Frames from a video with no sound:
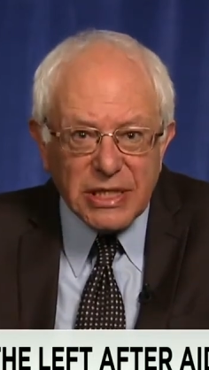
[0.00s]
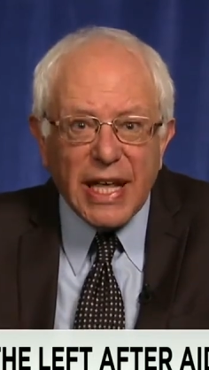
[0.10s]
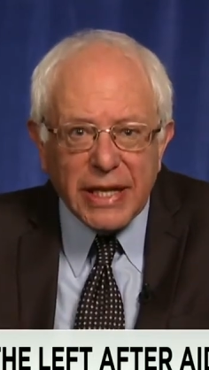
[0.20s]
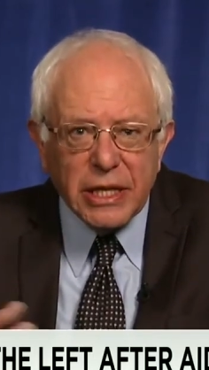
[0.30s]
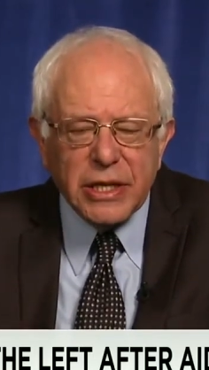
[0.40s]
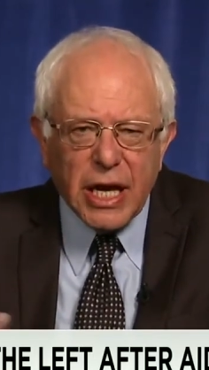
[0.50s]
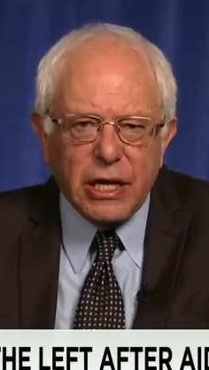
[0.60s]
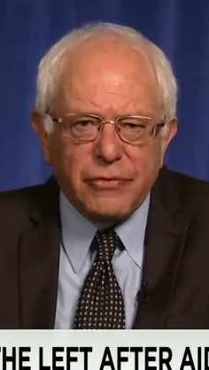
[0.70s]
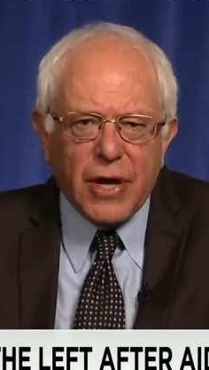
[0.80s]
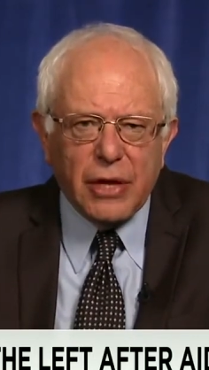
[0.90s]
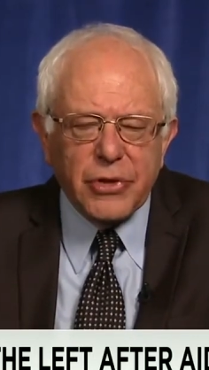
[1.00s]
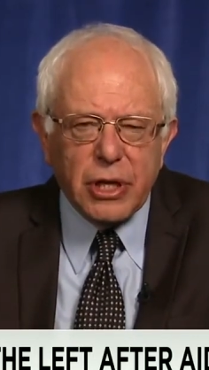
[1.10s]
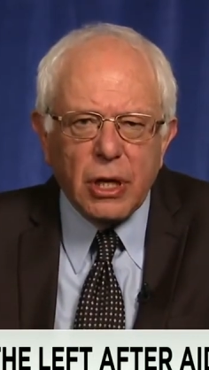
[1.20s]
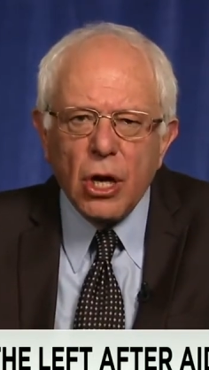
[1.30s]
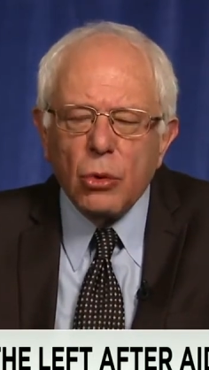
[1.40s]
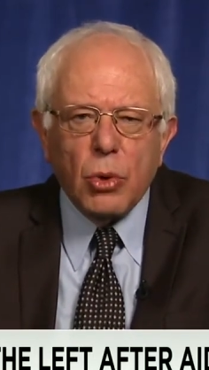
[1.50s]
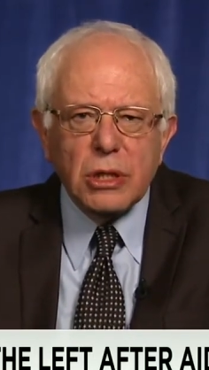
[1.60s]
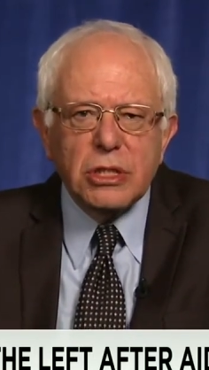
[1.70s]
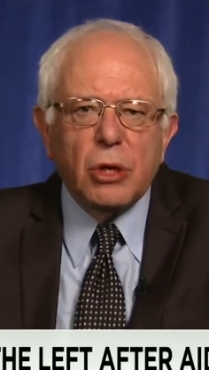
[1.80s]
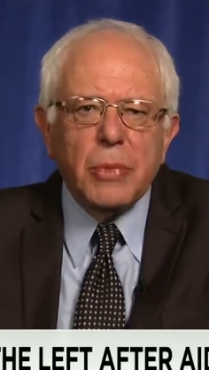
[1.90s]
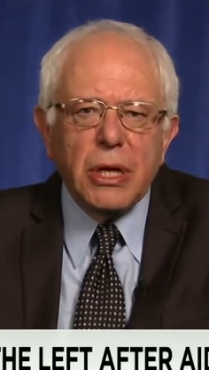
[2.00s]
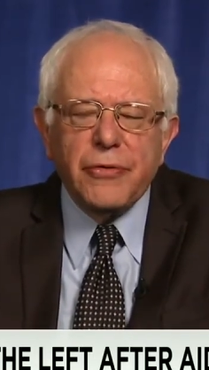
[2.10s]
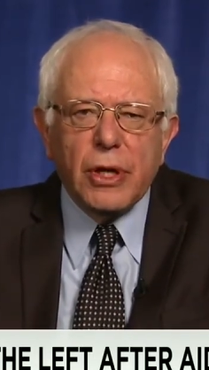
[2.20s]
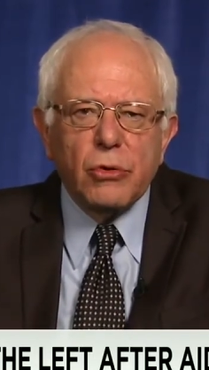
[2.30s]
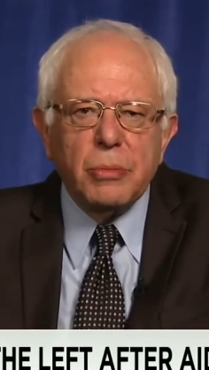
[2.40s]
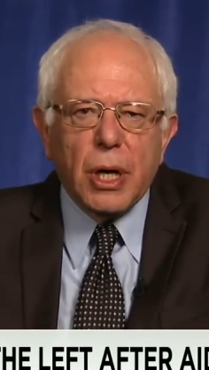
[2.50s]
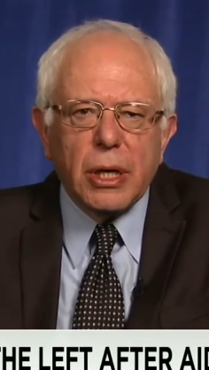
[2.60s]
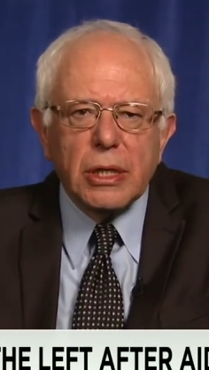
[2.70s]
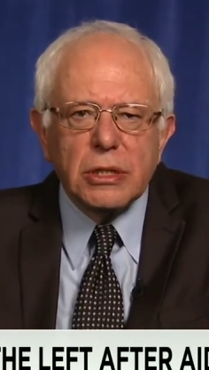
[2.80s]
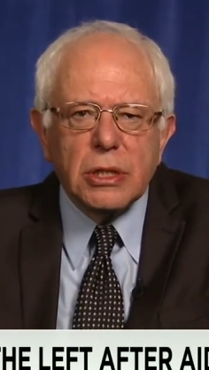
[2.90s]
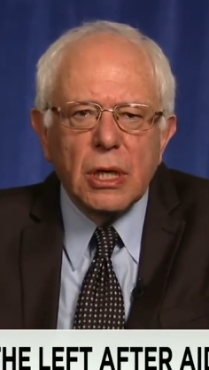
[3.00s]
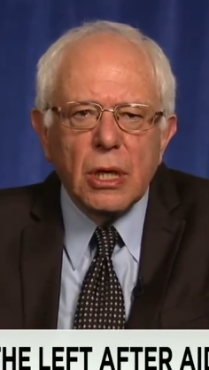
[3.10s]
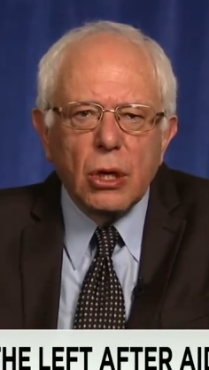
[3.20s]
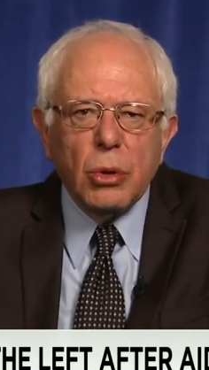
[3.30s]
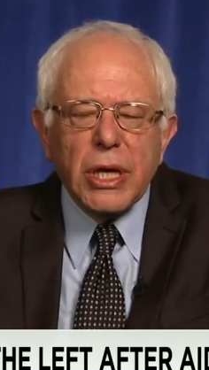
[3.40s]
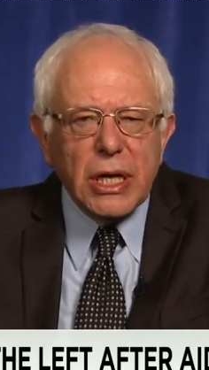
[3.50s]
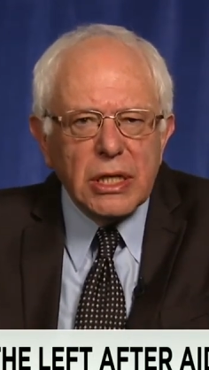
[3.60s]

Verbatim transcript: They didn't get involved in it while so many fellow Americans were getting